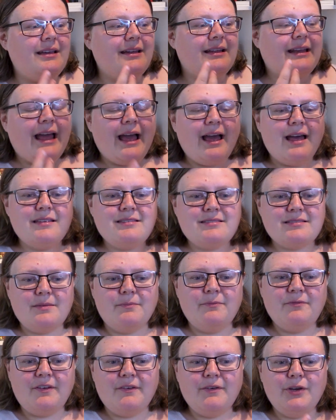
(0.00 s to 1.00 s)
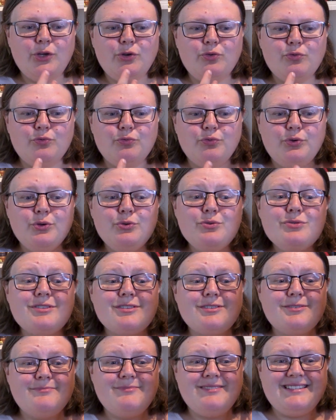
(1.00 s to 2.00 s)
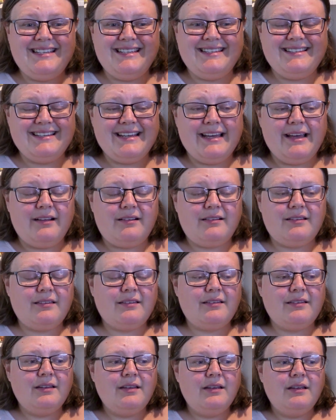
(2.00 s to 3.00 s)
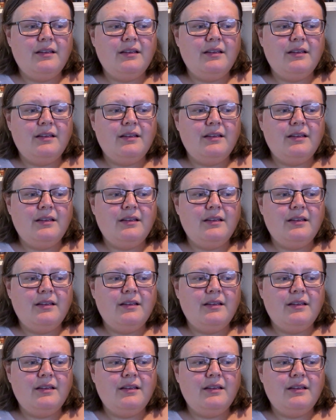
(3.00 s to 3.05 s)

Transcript: has some very gruesome details,